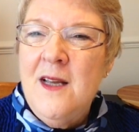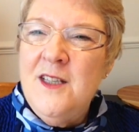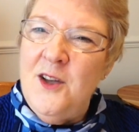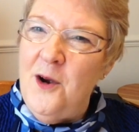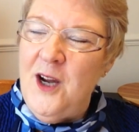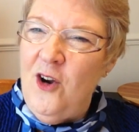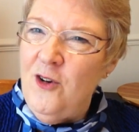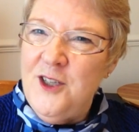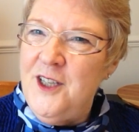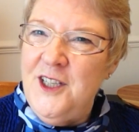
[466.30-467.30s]
So I
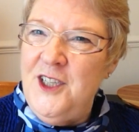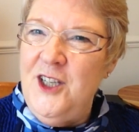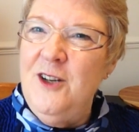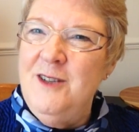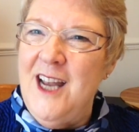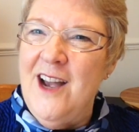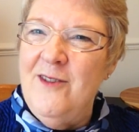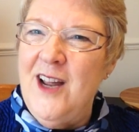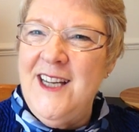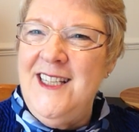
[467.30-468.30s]
got to the studio
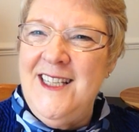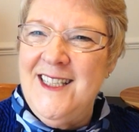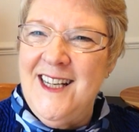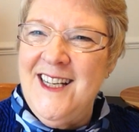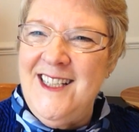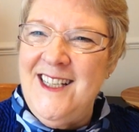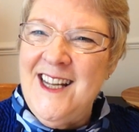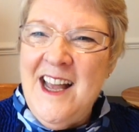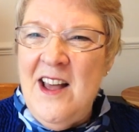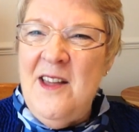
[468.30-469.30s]
and I decided,
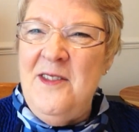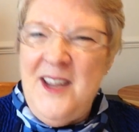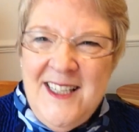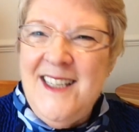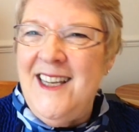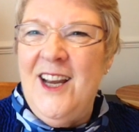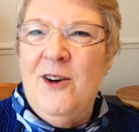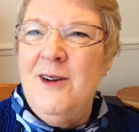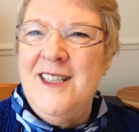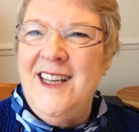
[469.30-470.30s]
this is it,
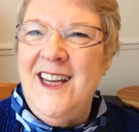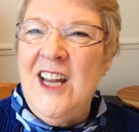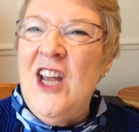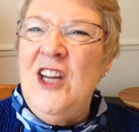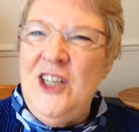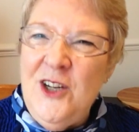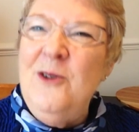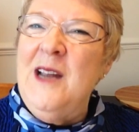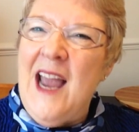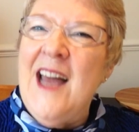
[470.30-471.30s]
Chrissy, you
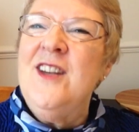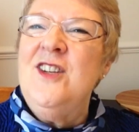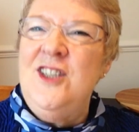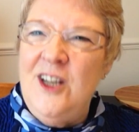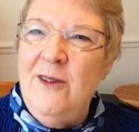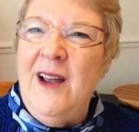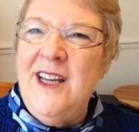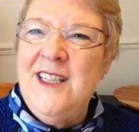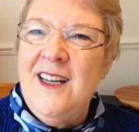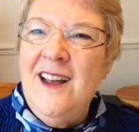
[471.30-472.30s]
can do
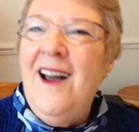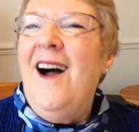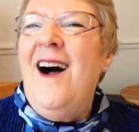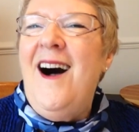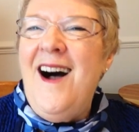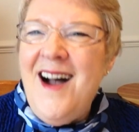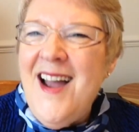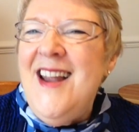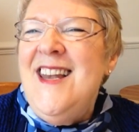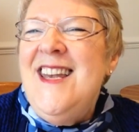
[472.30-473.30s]
it.
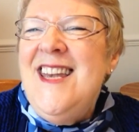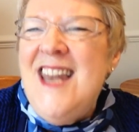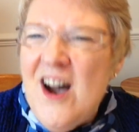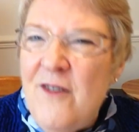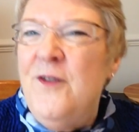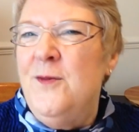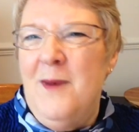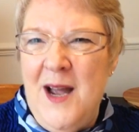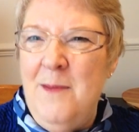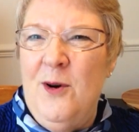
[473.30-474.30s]
I loved
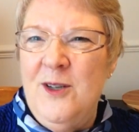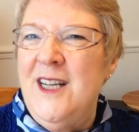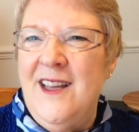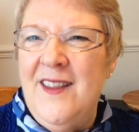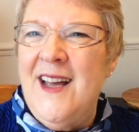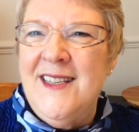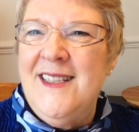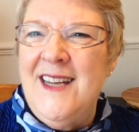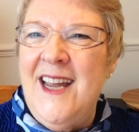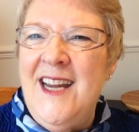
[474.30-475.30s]
my body at that
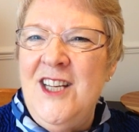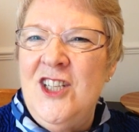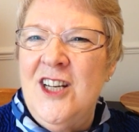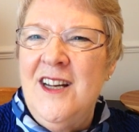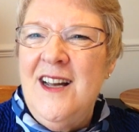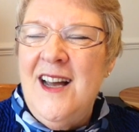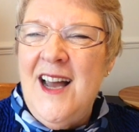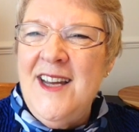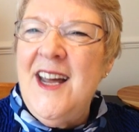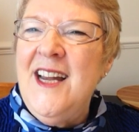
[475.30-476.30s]
stage
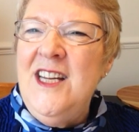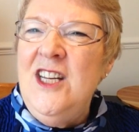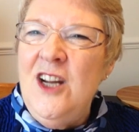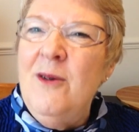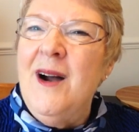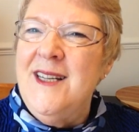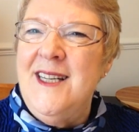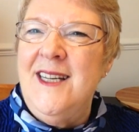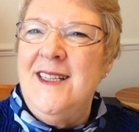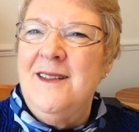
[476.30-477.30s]
and I knew I
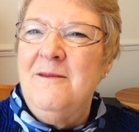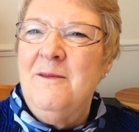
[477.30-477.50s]
did.